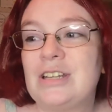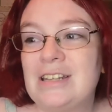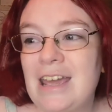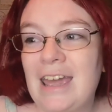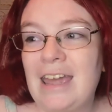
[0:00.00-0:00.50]

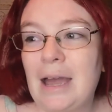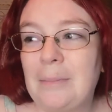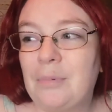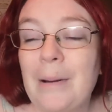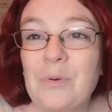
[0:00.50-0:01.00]
today,
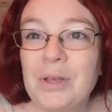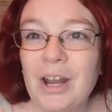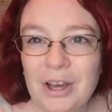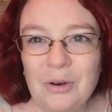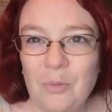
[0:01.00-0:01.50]
I'm
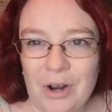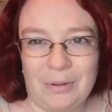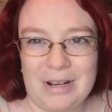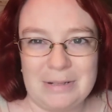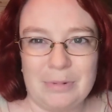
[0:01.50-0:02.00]
probably not gonna want
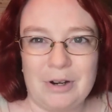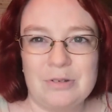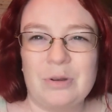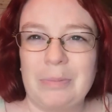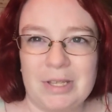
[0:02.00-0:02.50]
to write
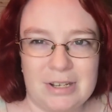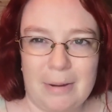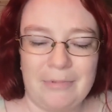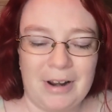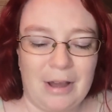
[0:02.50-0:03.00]
tomorrow, so I'm gonna
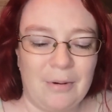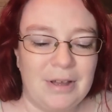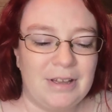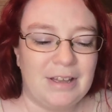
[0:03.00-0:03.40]
stop for now.